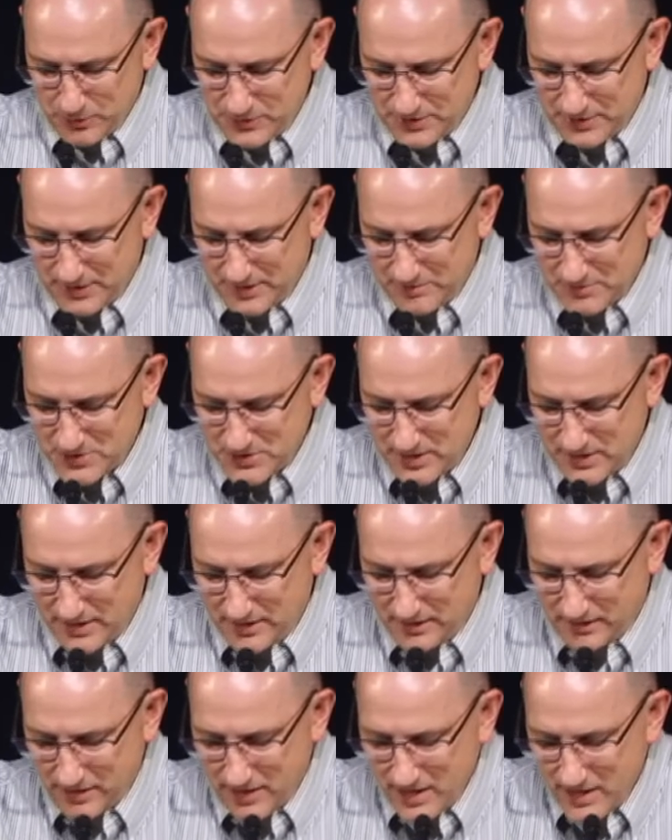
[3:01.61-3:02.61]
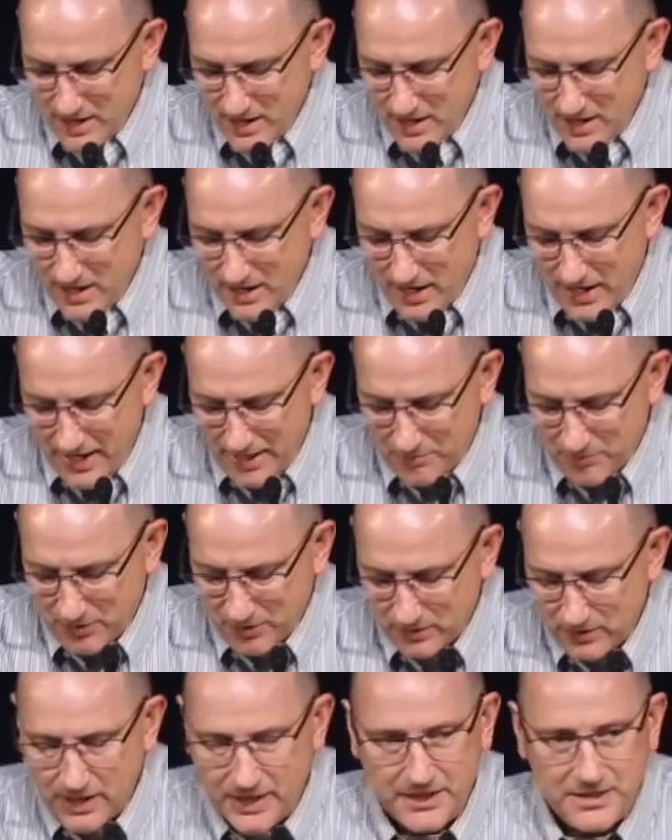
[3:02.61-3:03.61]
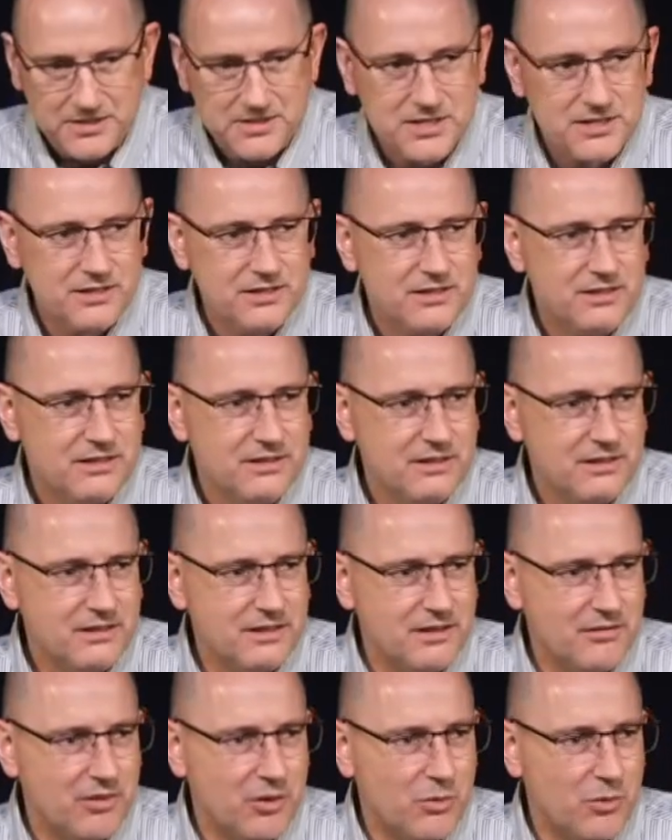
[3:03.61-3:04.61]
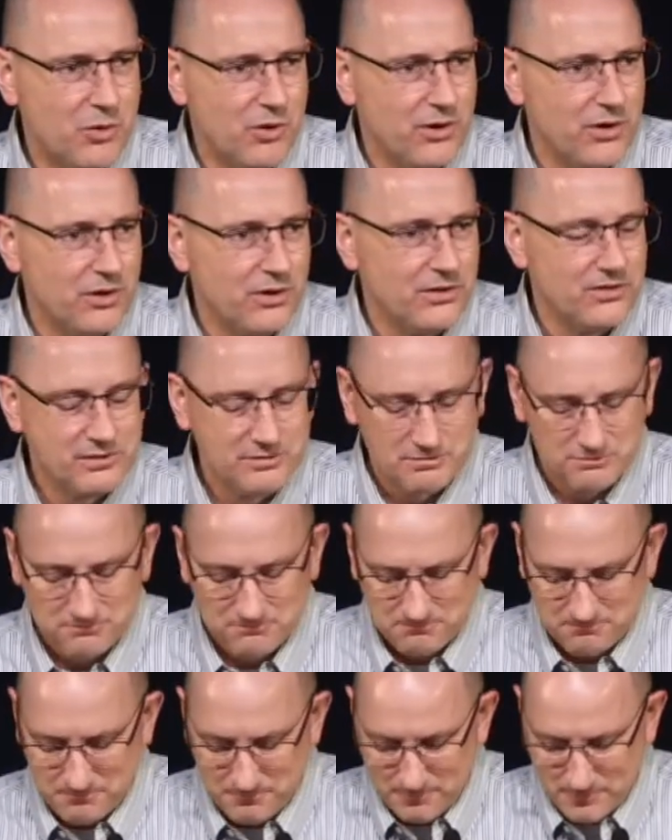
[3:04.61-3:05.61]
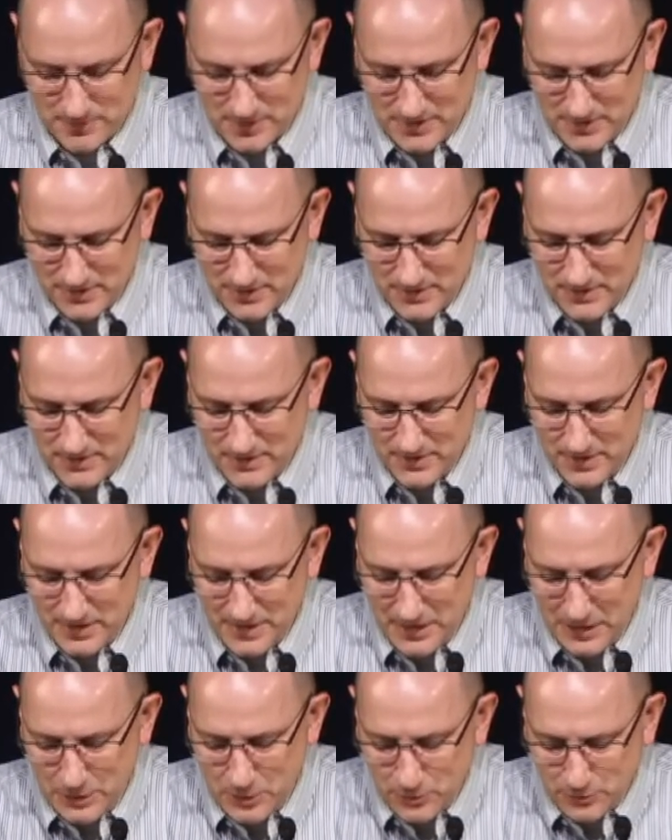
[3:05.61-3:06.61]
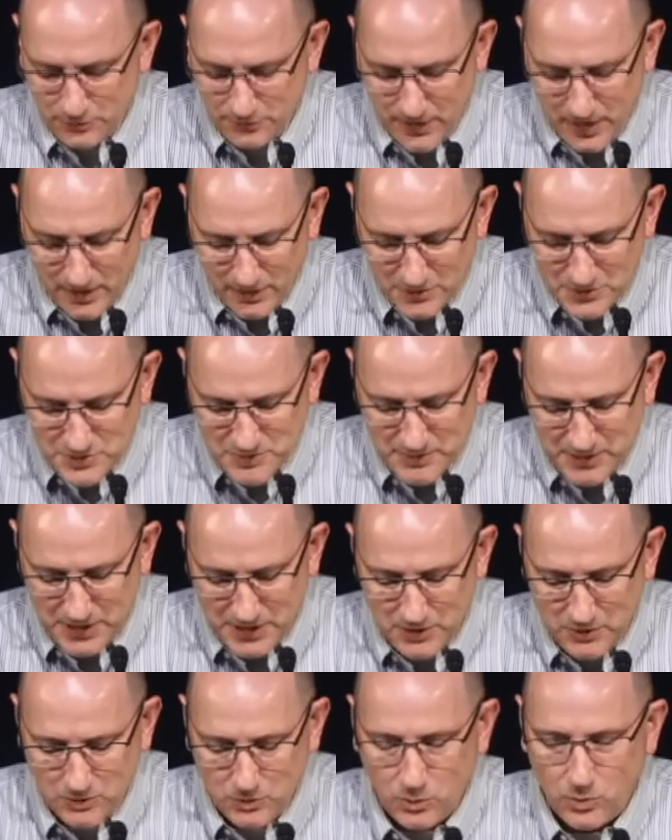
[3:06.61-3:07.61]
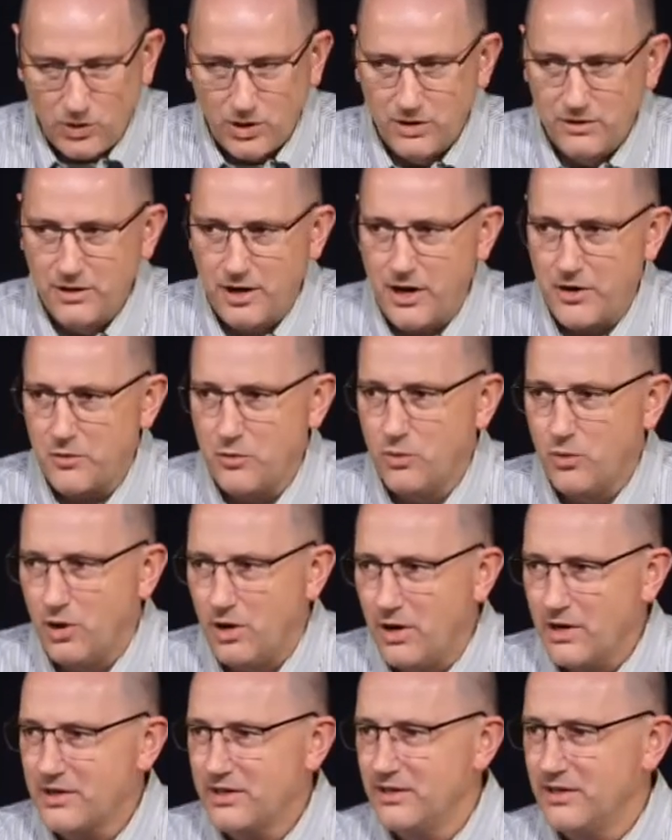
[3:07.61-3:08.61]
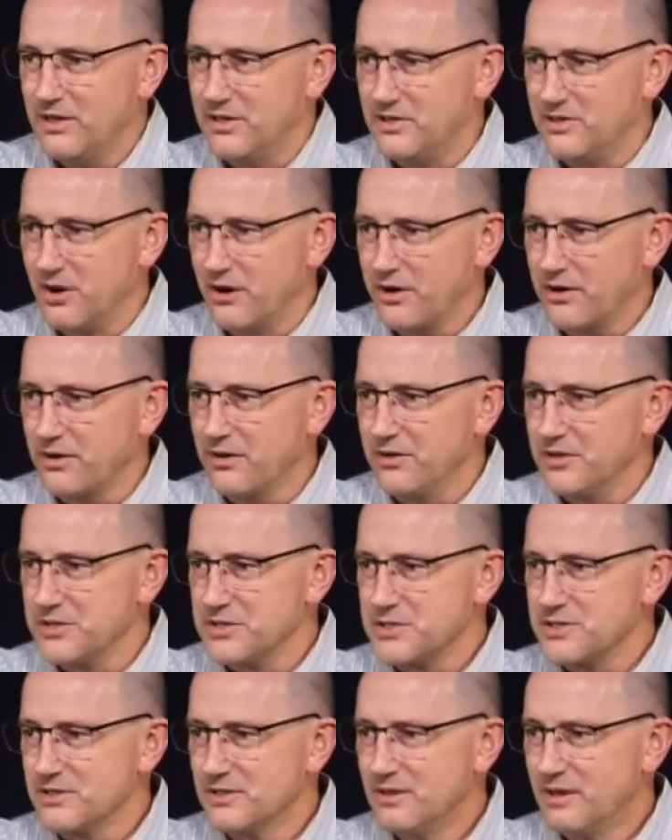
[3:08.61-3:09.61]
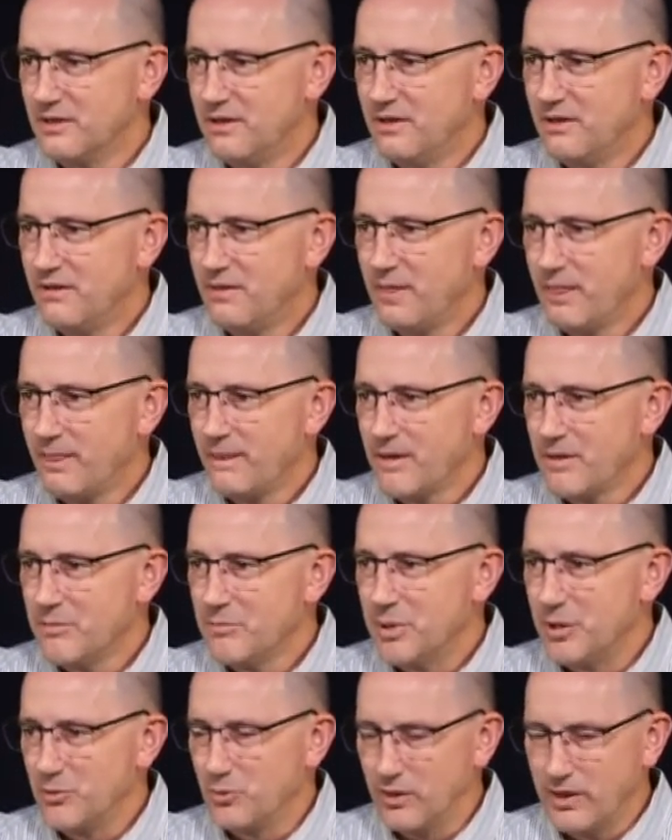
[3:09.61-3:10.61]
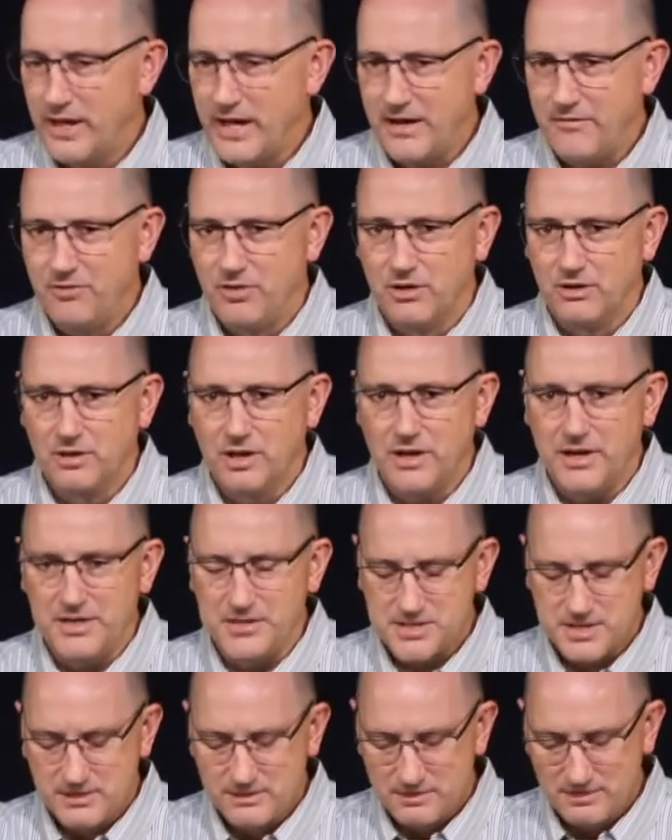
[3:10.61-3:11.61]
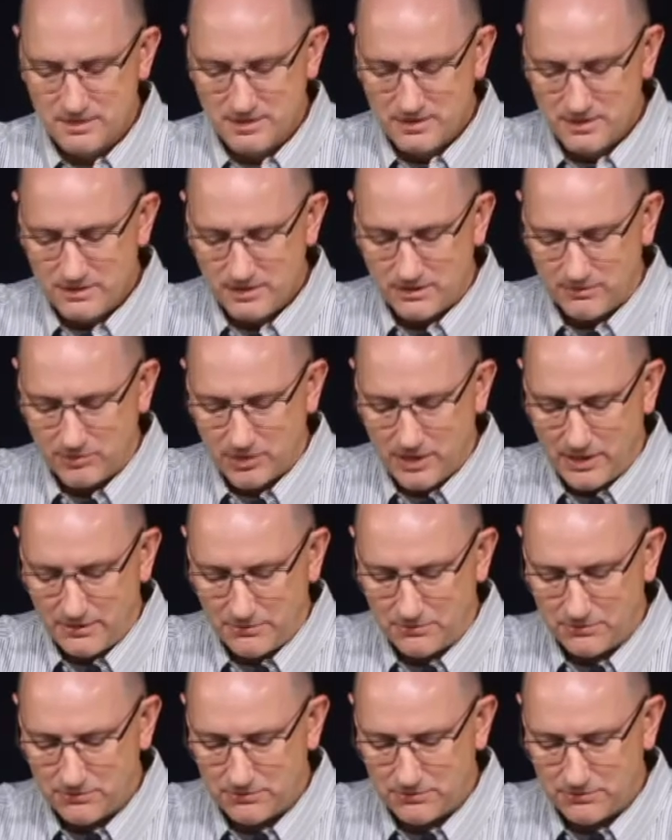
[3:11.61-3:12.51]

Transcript: to them, saying, I am the light of the world. He who follows me will not walk in darkness, but will have the light of life.